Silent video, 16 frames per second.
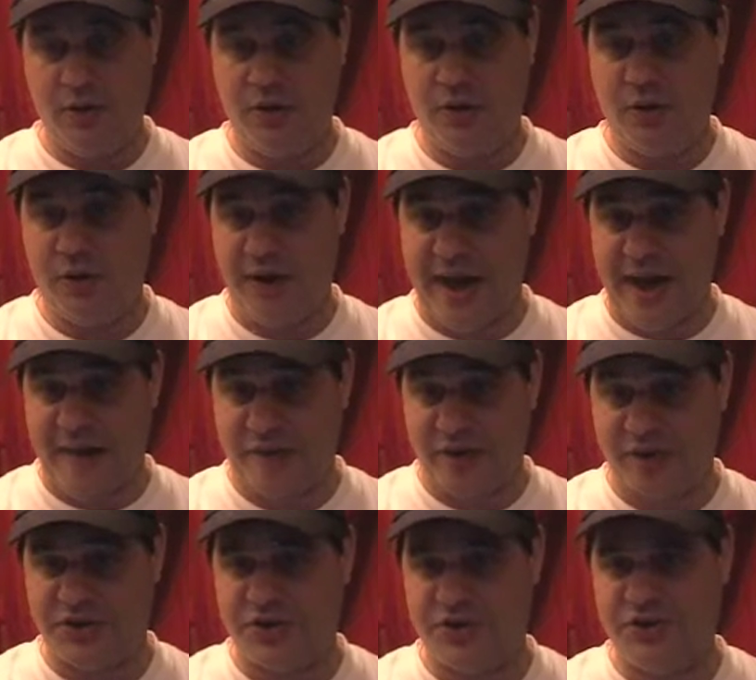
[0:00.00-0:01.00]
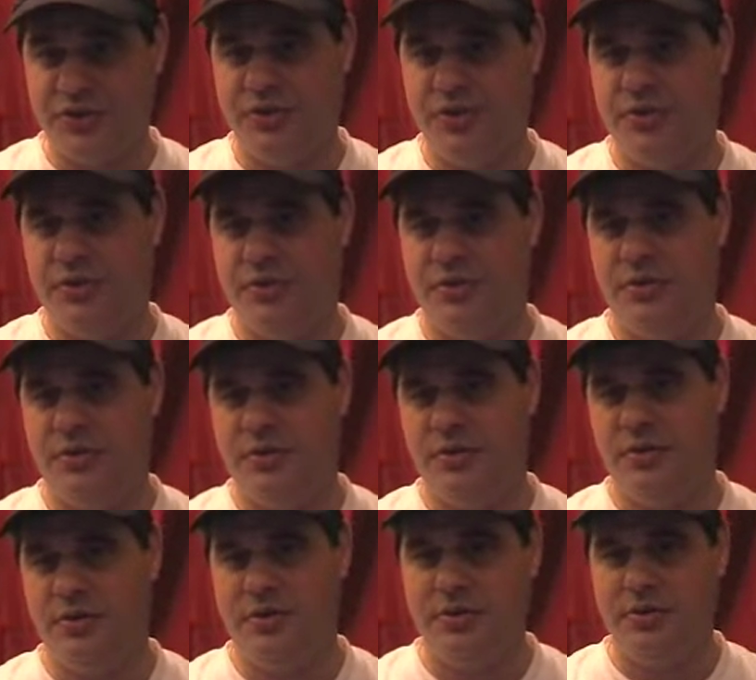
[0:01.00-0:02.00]
On an average,
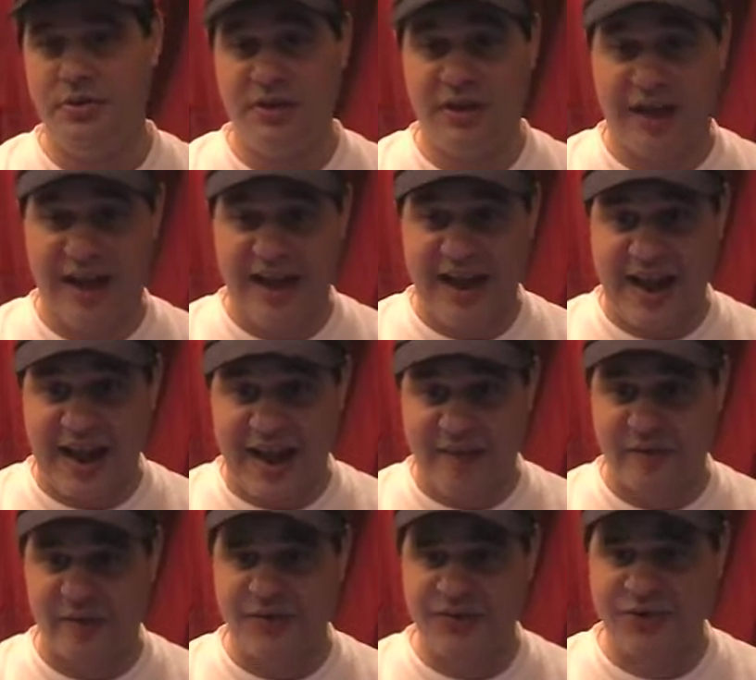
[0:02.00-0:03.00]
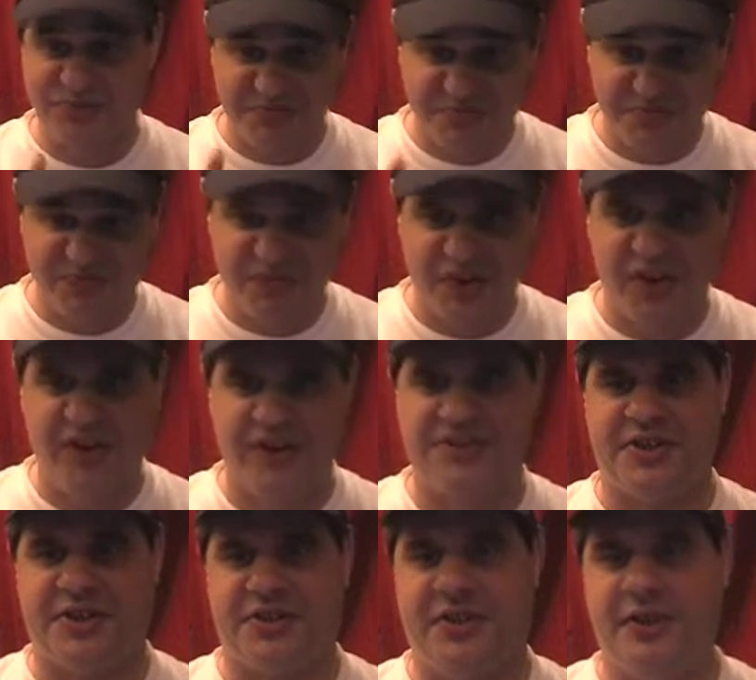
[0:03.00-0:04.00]
I average
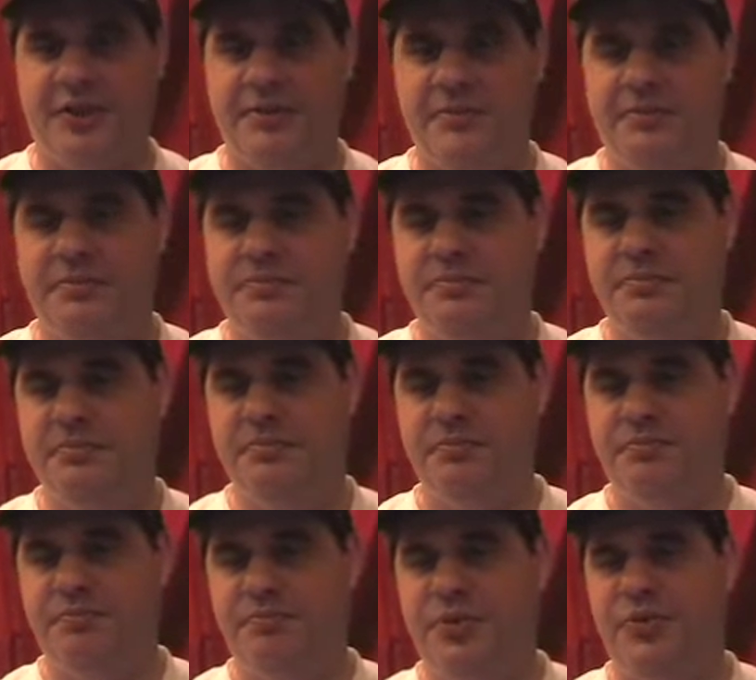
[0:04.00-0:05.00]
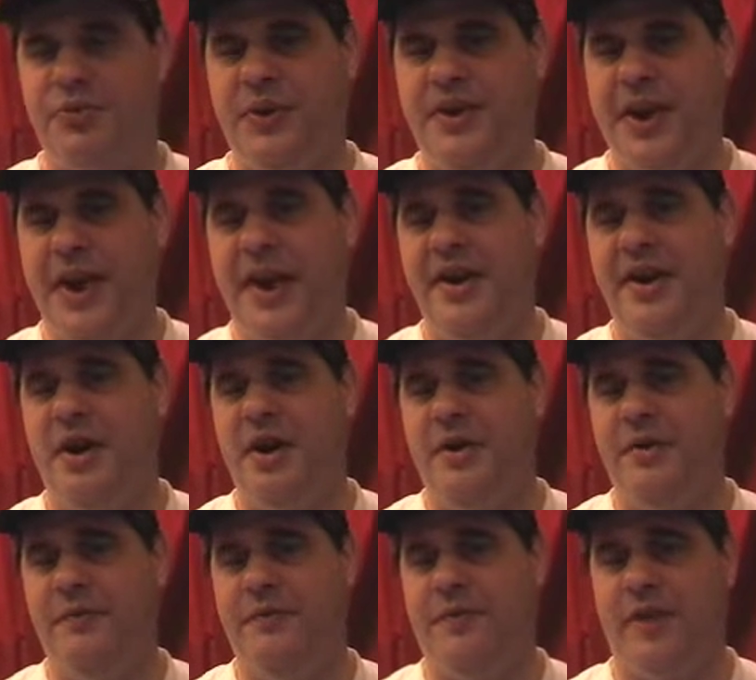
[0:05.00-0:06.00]
realistically between
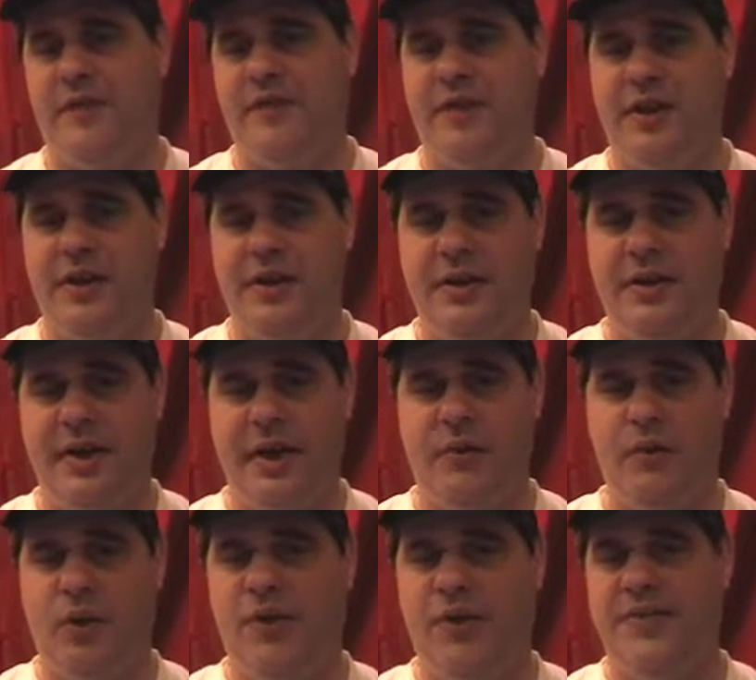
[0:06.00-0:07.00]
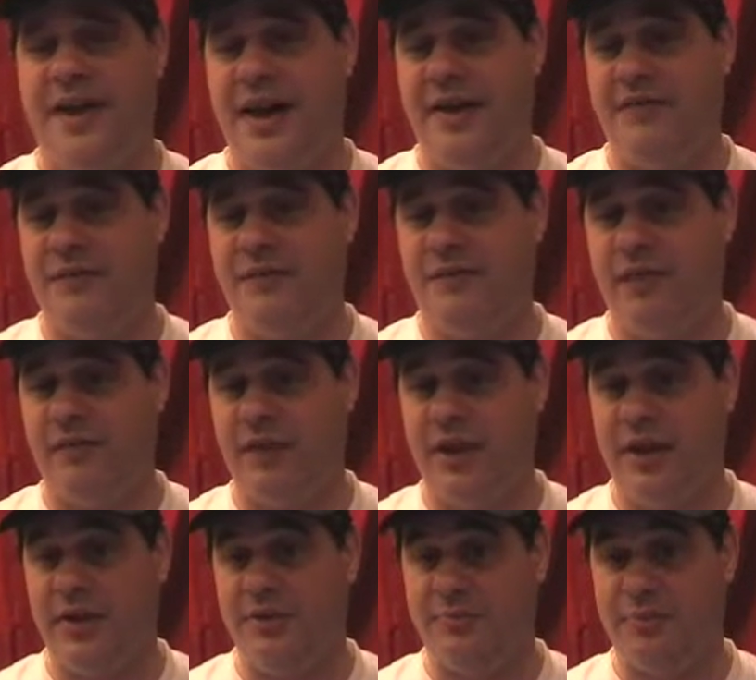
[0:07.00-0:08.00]
850 and 1,050
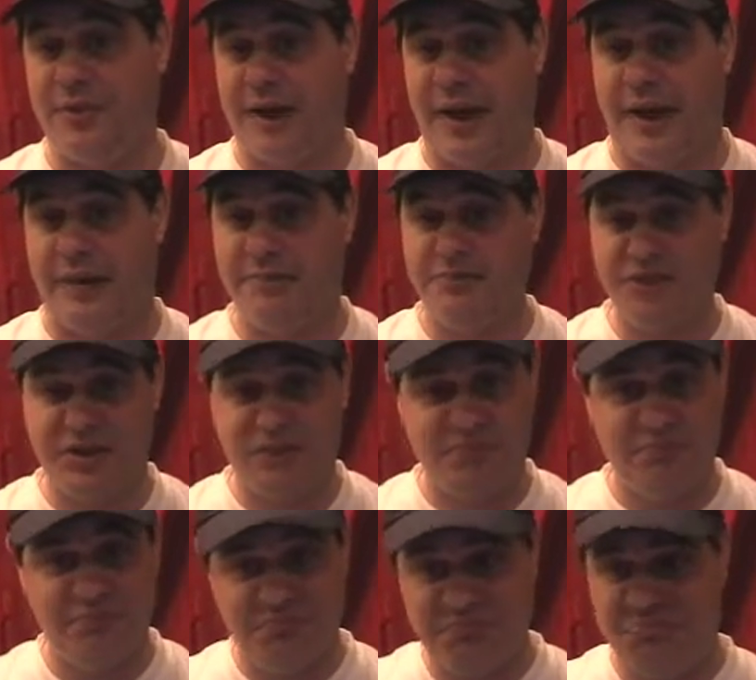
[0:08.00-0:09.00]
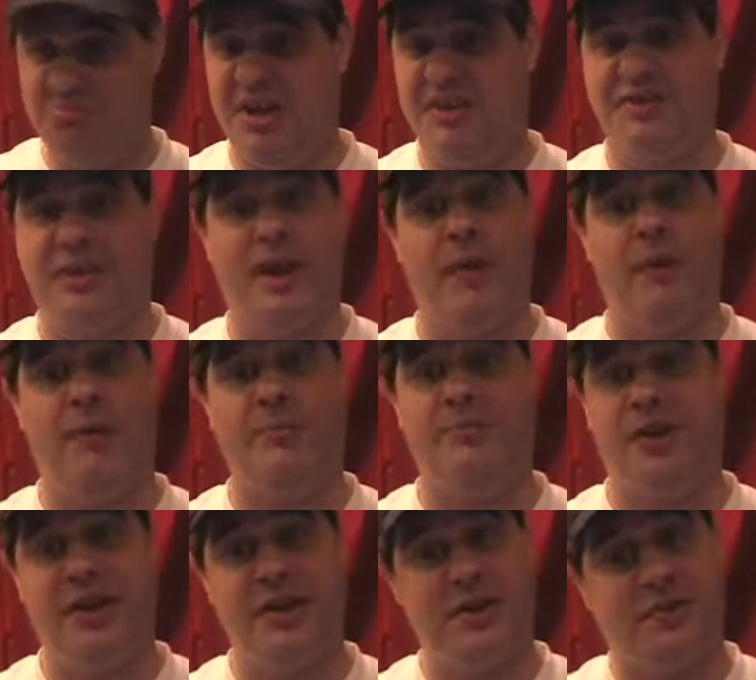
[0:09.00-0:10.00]
hits per day. So as any
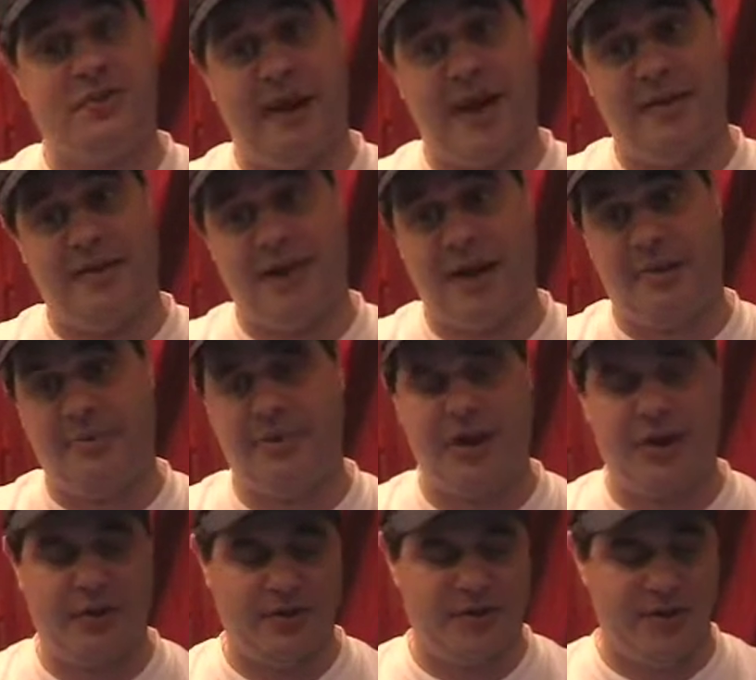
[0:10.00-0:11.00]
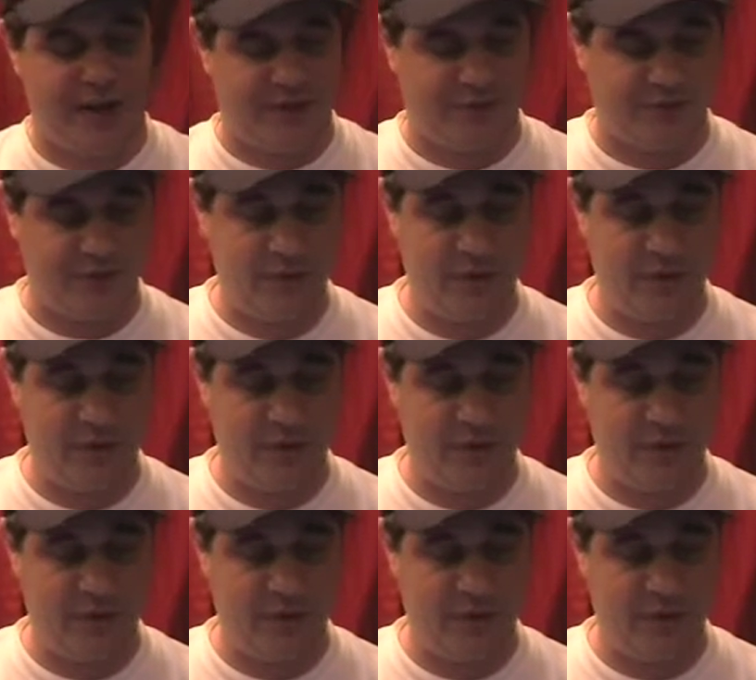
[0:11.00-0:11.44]
website, you round it up and you go 1,000.